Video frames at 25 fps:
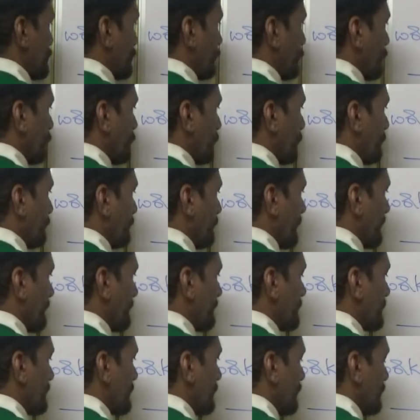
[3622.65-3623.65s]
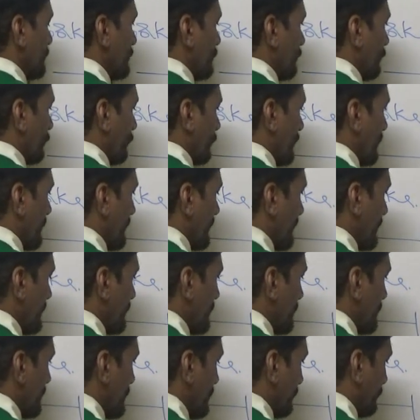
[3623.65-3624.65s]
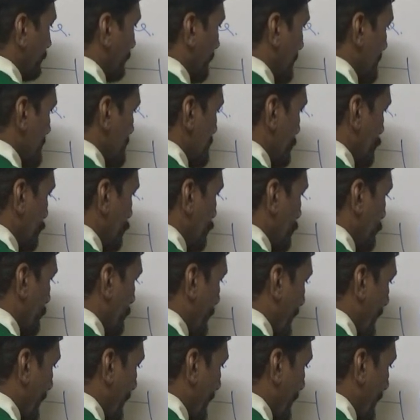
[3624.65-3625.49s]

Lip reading: loop. Only first loop